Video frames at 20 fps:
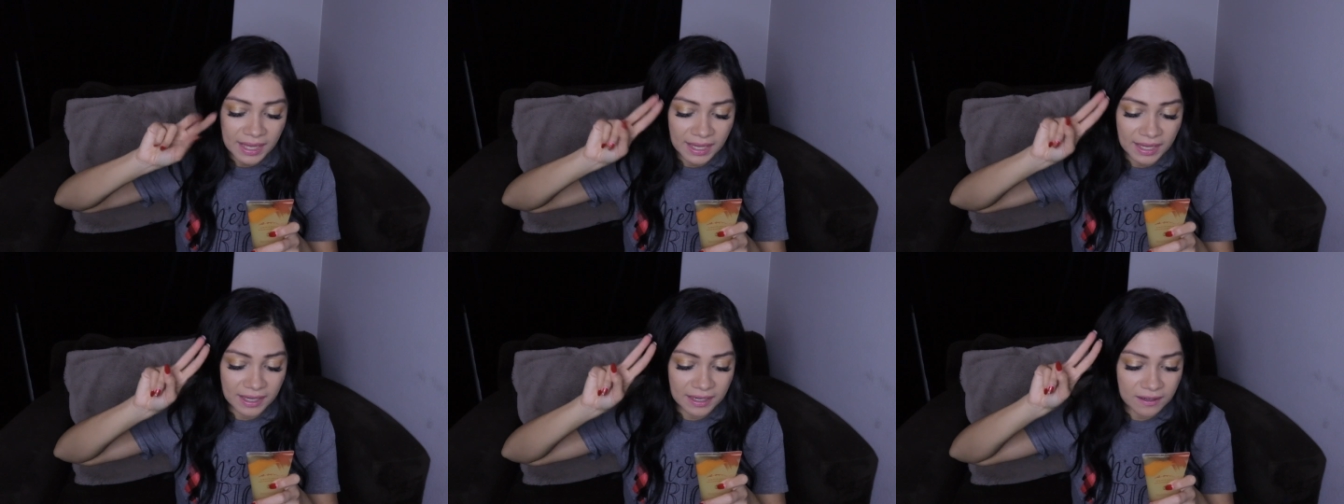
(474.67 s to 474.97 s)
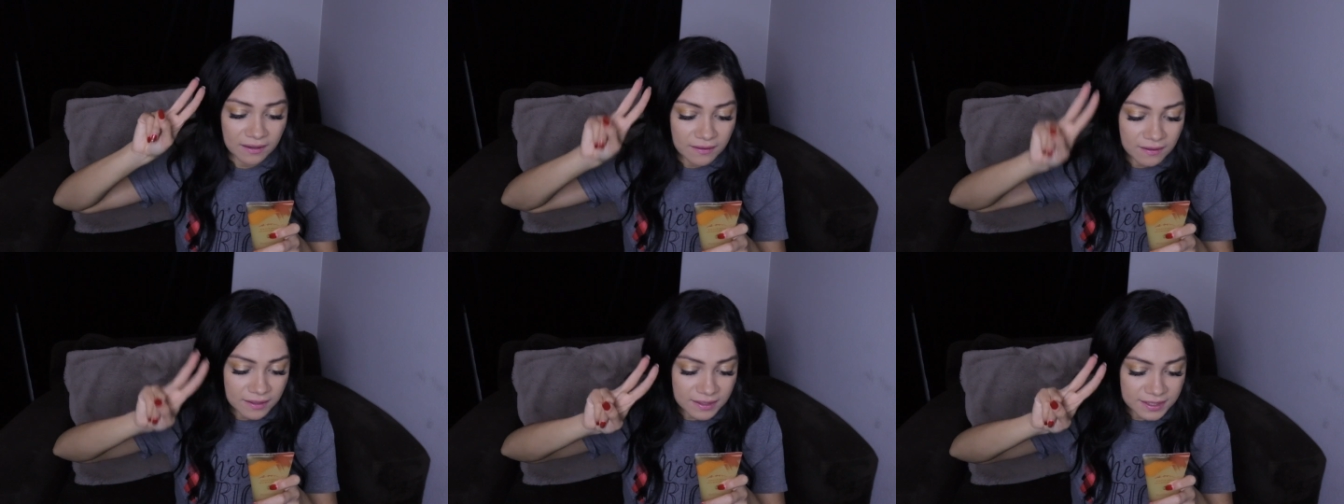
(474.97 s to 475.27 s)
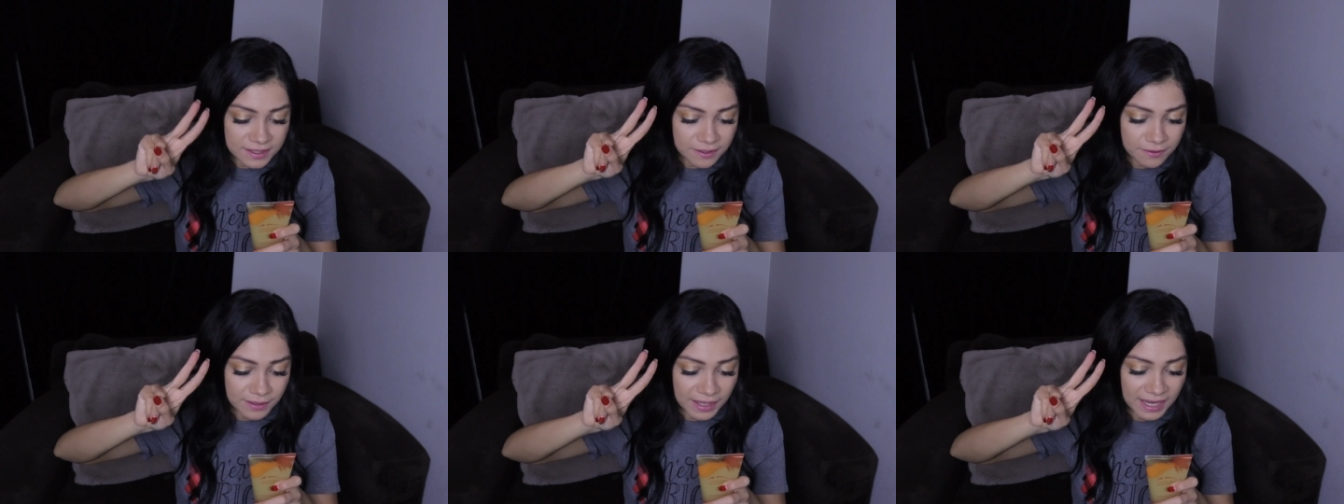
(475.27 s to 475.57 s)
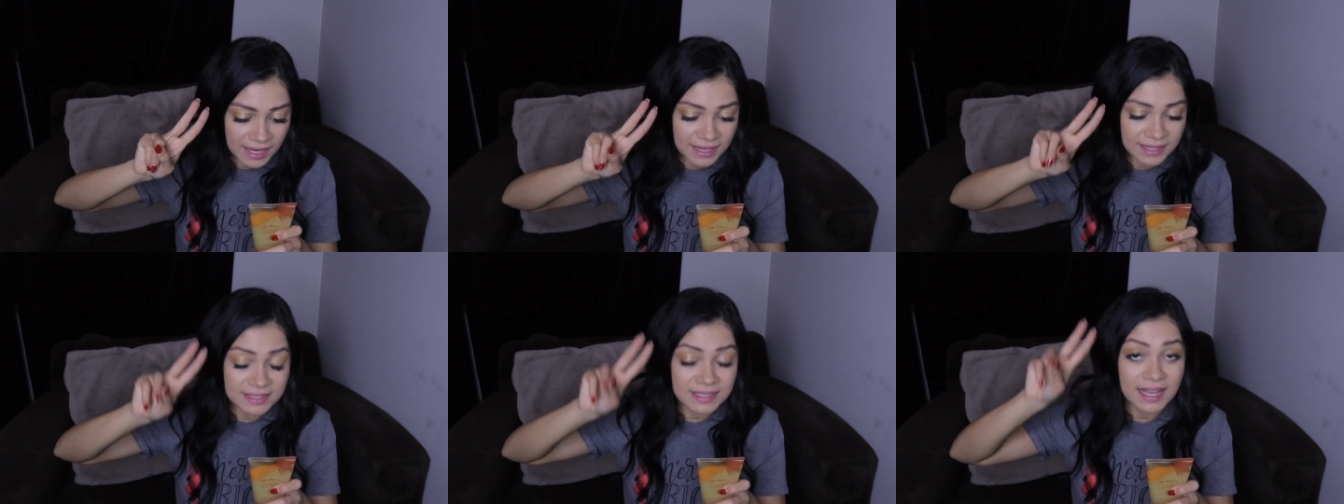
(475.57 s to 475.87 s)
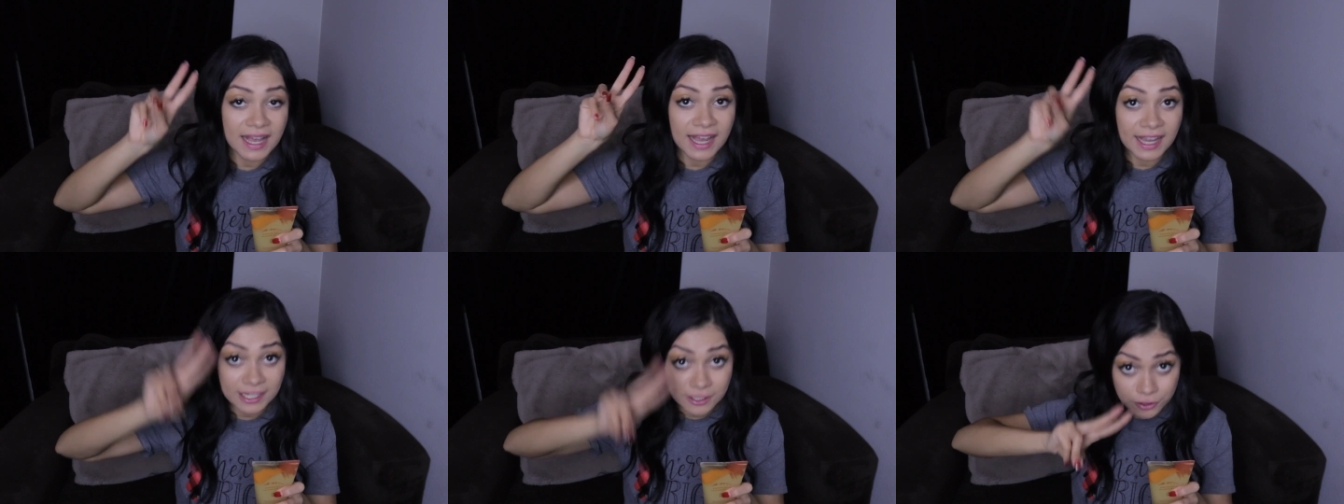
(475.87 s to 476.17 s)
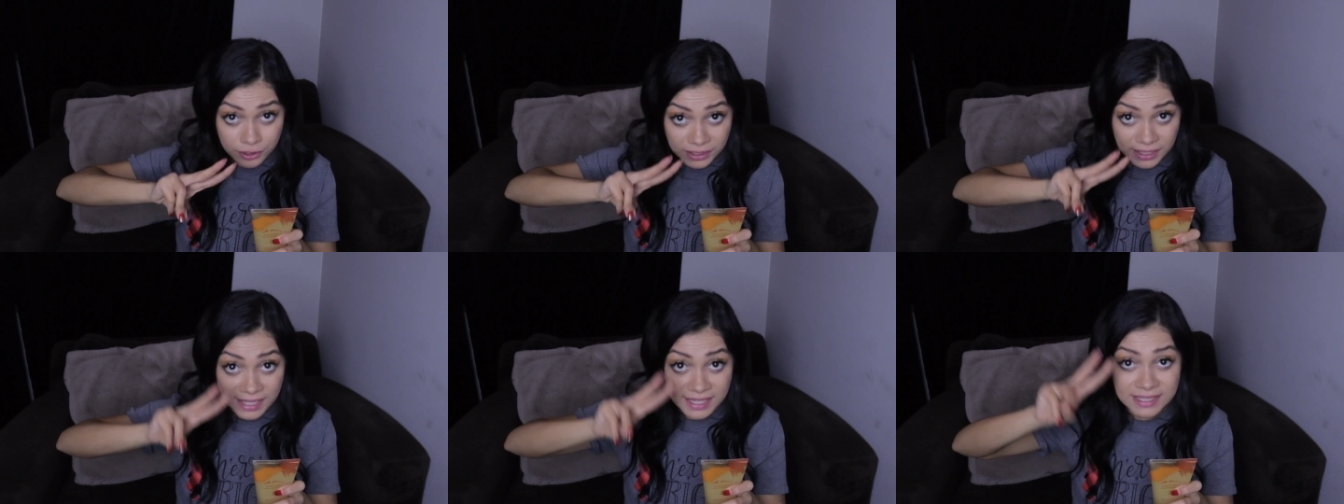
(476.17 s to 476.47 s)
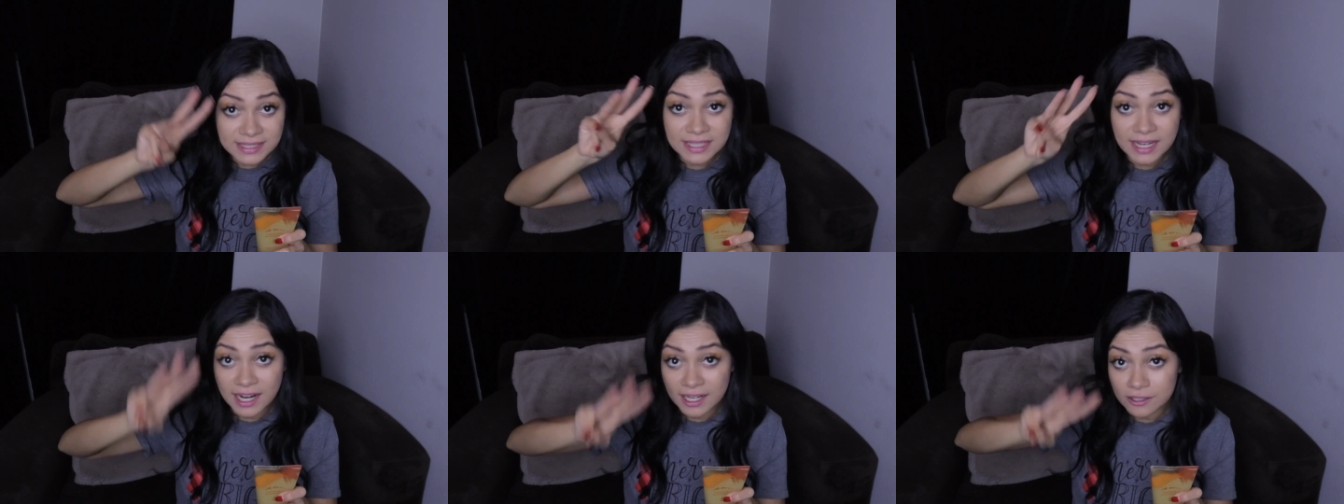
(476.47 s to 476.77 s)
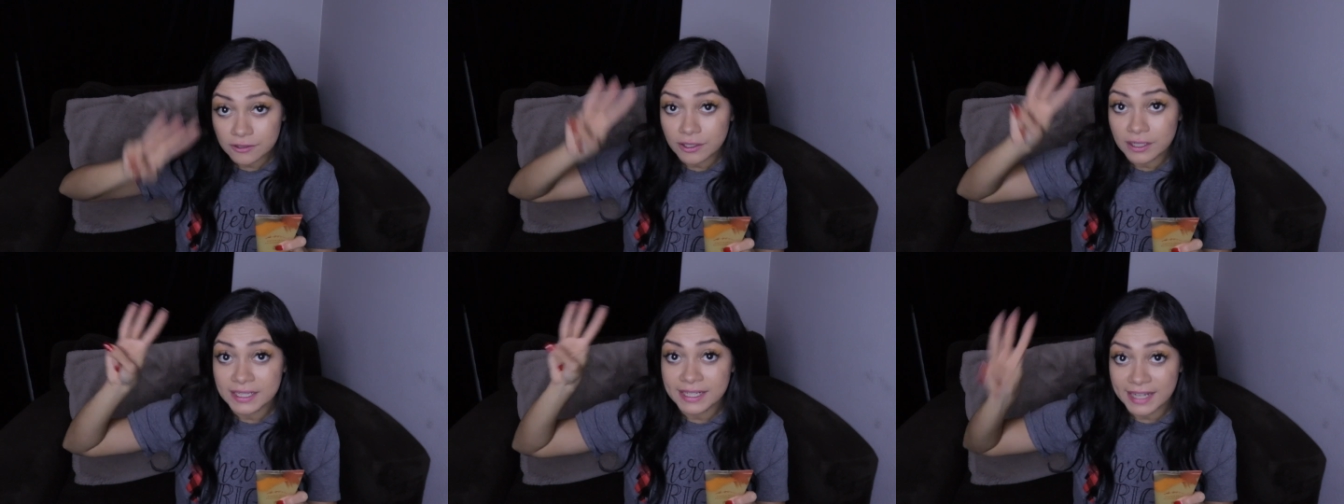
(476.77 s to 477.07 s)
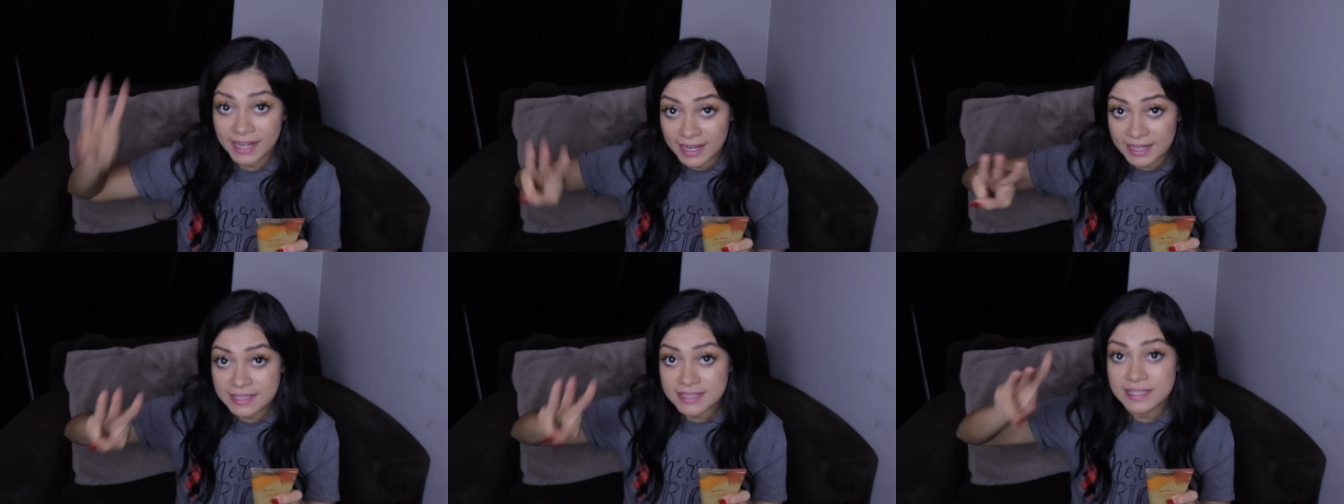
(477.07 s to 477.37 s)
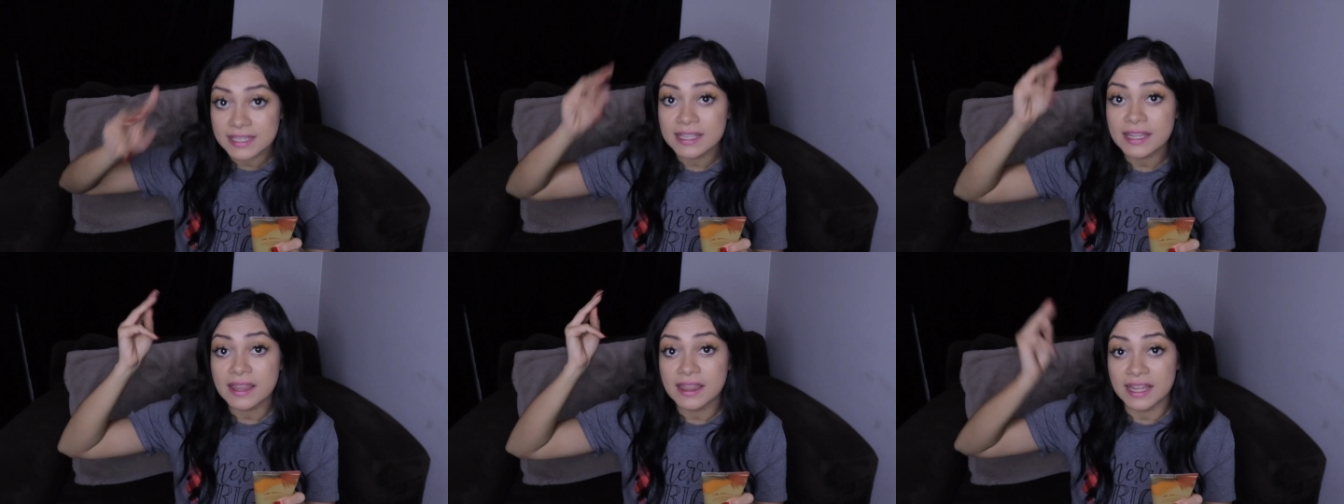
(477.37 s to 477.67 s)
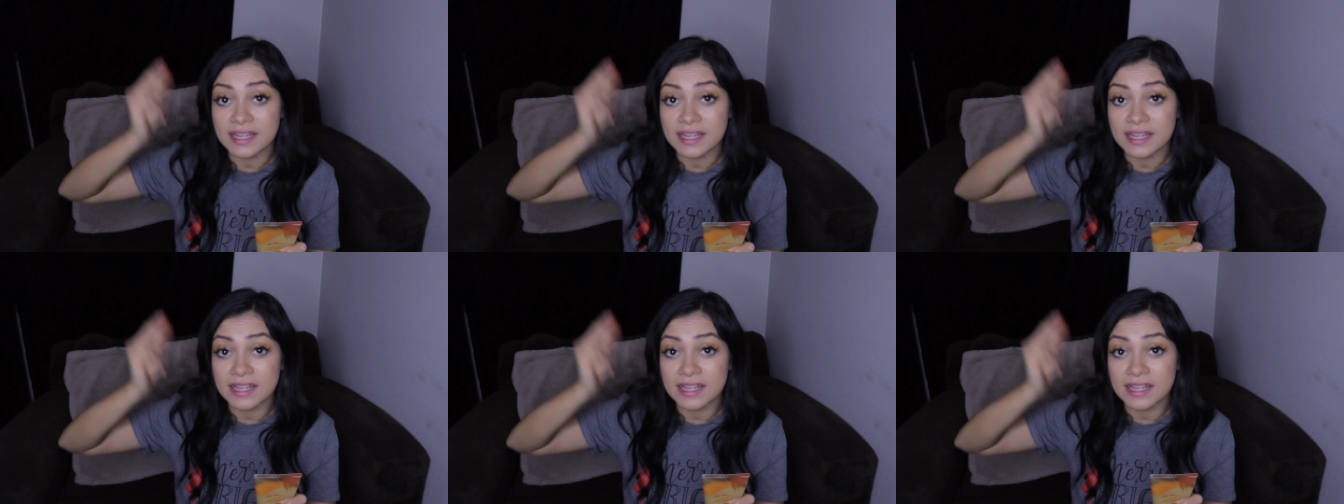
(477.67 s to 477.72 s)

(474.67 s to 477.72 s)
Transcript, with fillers: It also has hydrolyzed hyaluronic acid.